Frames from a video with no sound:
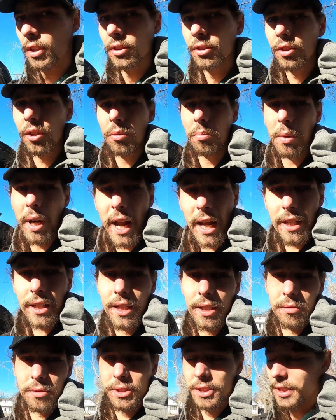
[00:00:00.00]
So
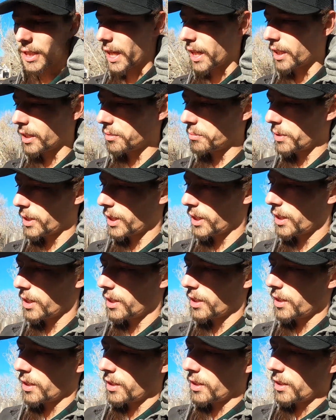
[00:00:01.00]
Brandon was telling me,
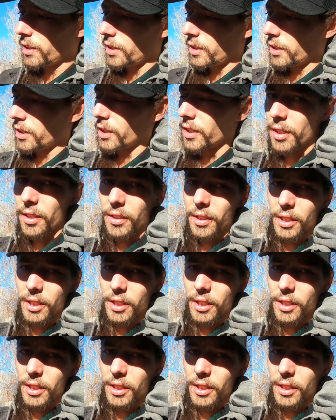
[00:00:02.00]
you know,